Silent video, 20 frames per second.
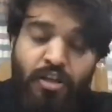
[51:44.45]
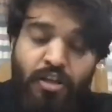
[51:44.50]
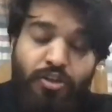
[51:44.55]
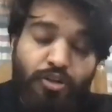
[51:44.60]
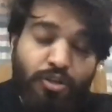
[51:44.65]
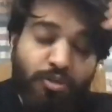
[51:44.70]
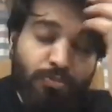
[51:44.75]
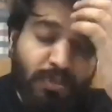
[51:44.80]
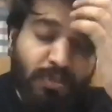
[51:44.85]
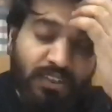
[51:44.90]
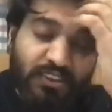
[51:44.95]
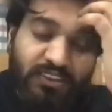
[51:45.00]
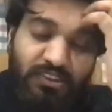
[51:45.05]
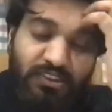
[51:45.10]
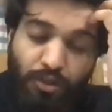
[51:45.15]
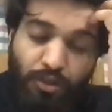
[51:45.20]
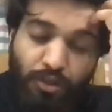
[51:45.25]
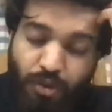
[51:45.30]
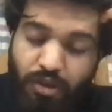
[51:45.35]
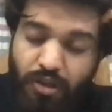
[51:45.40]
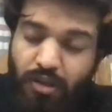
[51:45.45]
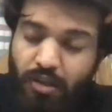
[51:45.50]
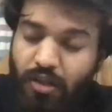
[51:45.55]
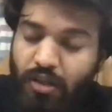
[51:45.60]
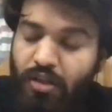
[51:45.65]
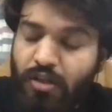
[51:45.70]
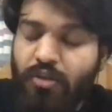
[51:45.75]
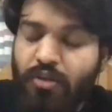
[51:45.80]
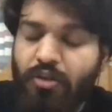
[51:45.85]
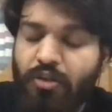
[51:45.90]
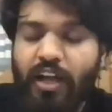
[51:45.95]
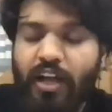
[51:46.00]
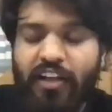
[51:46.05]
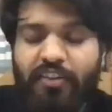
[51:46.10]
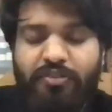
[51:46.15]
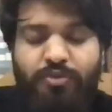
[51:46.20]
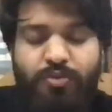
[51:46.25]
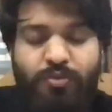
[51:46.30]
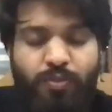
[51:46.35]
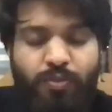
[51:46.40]
you must look as
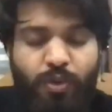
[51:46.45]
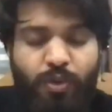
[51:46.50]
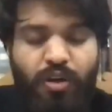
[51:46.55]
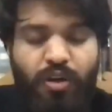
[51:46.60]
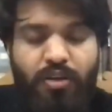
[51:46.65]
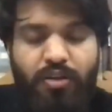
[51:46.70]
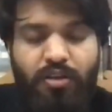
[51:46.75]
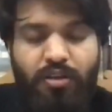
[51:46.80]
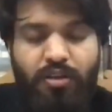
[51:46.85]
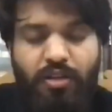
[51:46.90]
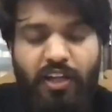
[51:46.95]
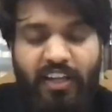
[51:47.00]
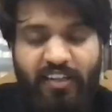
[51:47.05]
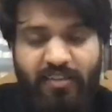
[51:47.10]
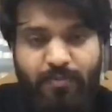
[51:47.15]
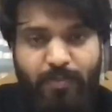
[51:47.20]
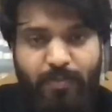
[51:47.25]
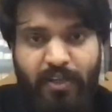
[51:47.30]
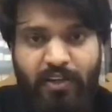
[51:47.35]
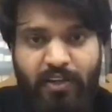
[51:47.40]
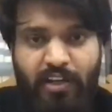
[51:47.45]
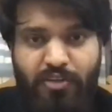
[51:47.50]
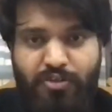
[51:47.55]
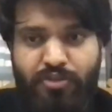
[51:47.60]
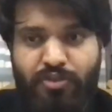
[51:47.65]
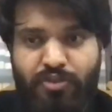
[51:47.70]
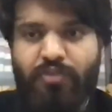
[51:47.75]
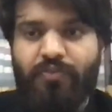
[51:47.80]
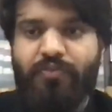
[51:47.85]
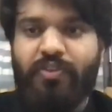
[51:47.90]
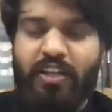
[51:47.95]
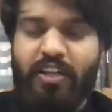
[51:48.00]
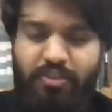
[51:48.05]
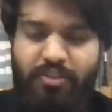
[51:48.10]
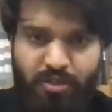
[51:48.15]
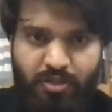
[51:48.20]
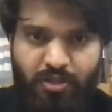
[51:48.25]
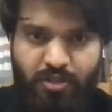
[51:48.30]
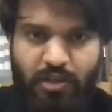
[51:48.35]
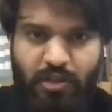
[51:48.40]
to what the expectations of that
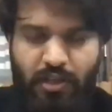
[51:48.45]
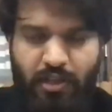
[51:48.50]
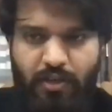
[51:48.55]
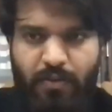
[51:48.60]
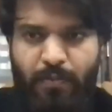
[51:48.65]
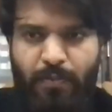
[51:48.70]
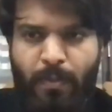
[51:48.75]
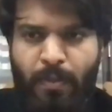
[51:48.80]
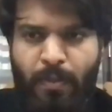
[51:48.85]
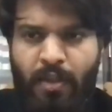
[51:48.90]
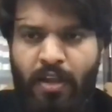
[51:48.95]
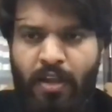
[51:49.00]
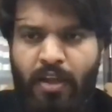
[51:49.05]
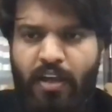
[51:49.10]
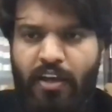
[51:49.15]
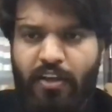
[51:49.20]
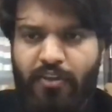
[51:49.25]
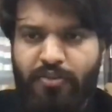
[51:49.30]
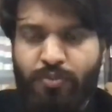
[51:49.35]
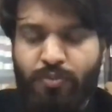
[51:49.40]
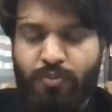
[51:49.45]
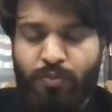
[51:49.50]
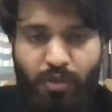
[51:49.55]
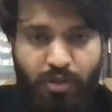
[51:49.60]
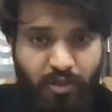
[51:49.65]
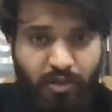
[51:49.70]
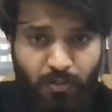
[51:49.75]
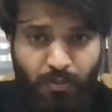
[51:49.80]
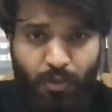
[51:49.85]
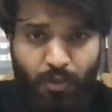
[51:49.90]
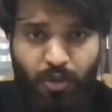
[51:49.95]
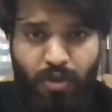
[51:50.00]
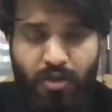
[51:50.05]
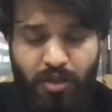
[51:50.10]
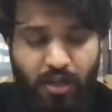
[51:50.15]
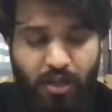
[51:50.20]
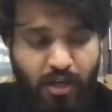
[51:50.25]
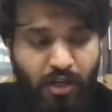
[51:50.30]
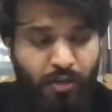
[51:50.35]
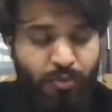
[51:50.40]
journal are, as to what they want,
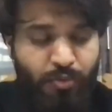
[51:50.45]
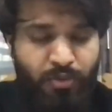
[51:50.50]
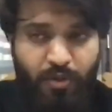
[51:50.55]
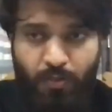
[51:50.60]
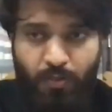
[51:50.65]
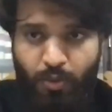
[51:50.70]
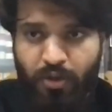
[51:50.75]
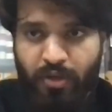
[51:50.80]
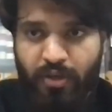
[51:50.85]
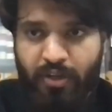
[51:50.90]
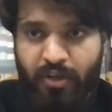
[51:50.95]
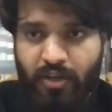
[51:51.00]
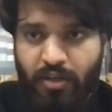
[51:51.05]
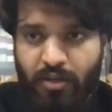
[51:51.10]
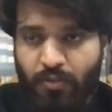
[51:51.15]
how they want it,